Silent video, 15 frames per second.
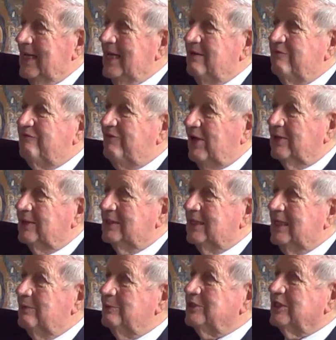he felt
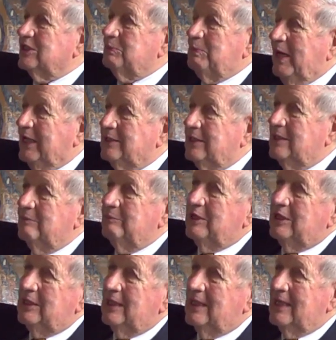that he was expected to
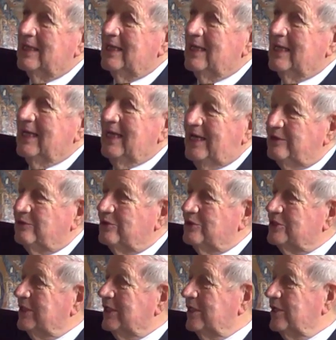be
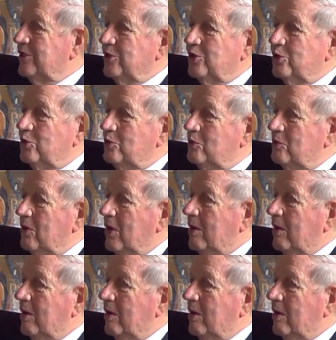interesting and knew